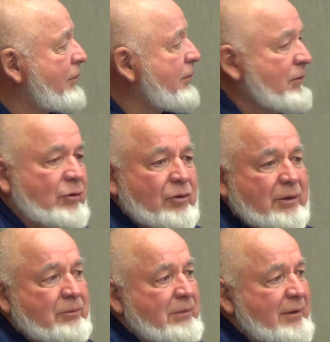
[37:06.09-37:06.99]
You
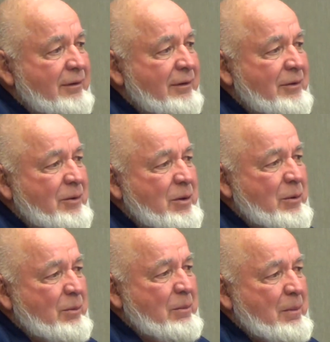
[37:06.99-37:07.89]
persevere and you
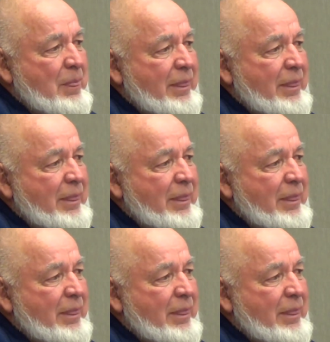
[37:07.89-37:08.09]
find a way.